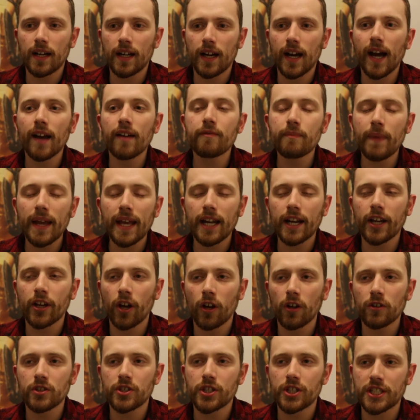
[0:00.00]
I've made a
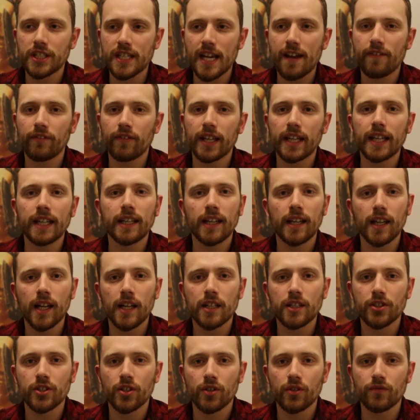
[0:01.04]
conscious effort in the
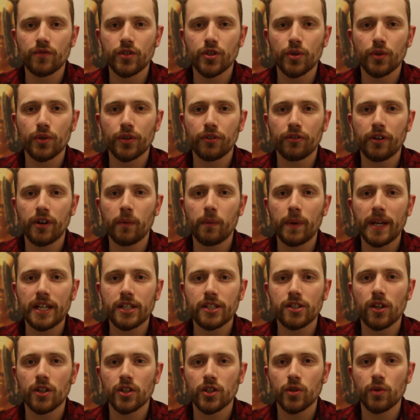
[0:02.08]
last sort of 2 or 3
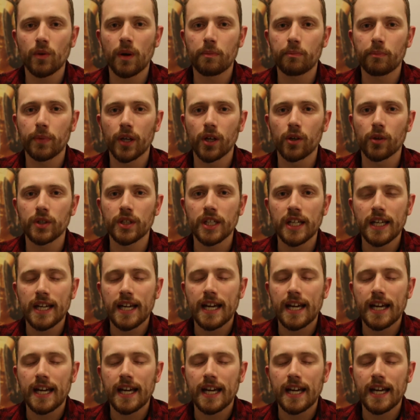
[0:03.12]
weeks not to upload